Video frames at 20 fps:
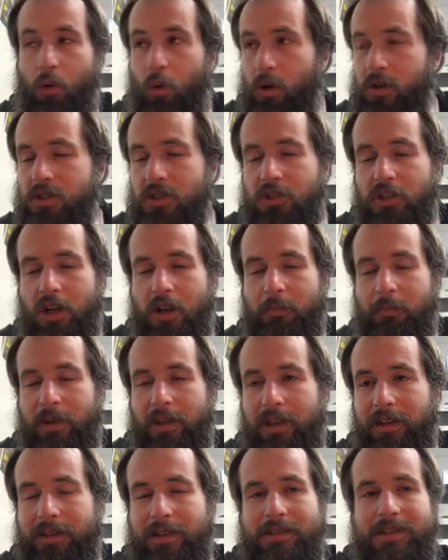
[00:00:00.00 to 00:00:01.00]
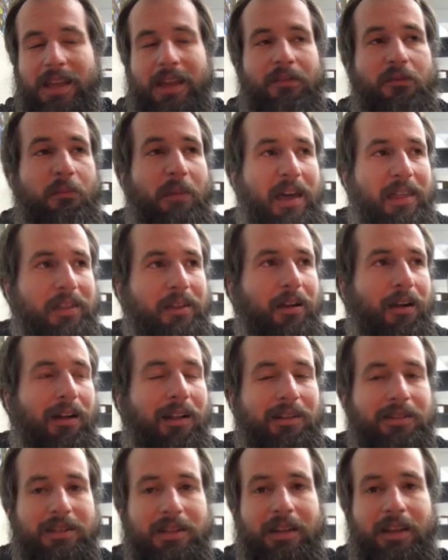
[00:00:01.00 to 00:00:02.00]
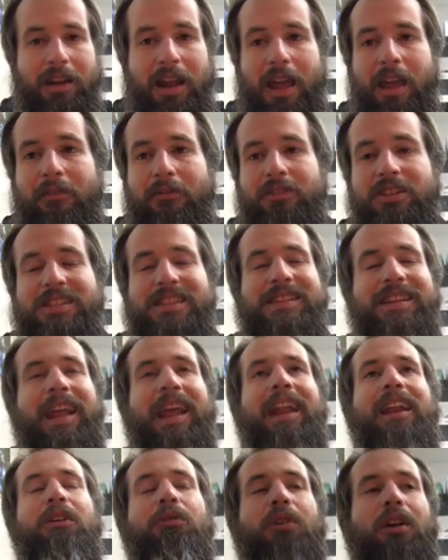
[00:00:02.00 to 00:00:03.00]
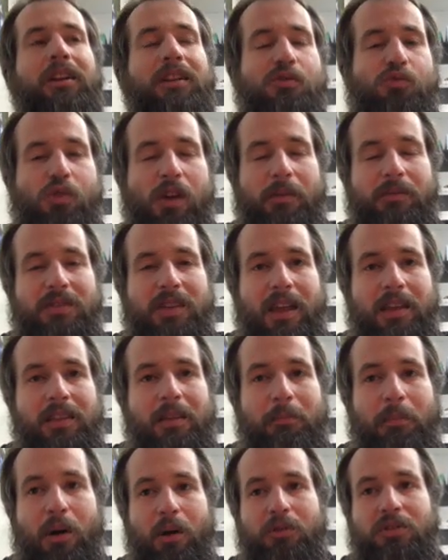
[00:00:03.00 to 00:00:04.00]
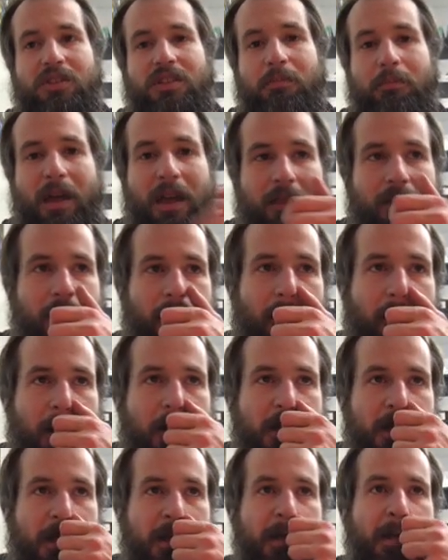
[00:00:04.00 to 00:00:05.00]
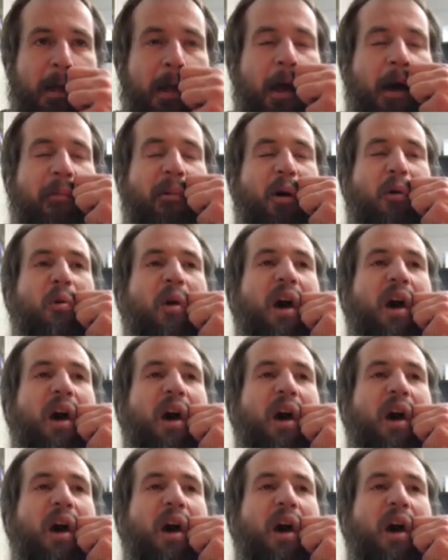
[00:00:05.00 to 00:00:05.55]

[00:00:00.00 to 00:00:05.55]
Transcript: Or is it cherry-picking? Does he have a methodology? And I haven't seen anywhere on his website that posts a methodology about